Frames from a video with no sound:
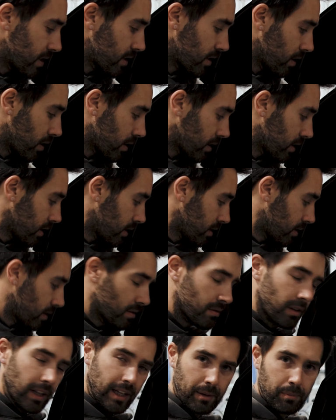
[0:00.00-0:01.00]
stock,
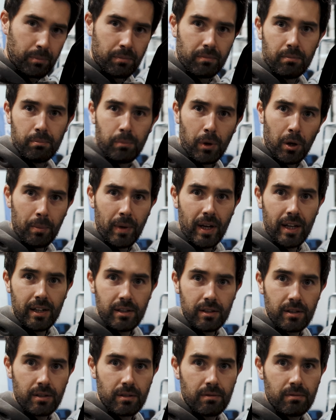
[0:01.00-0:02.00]
like bottom
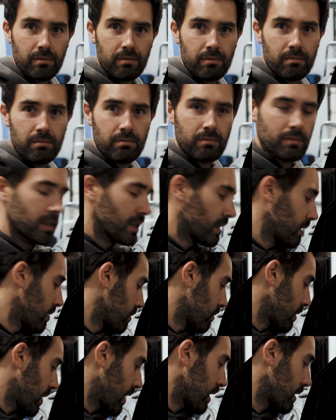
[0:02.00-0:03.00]
end,
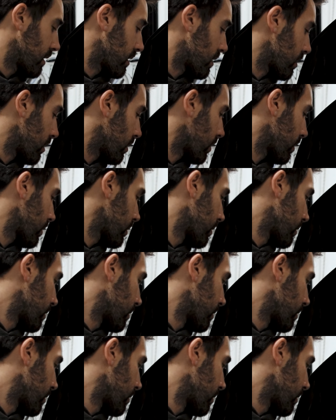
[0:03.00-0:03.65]
head stock,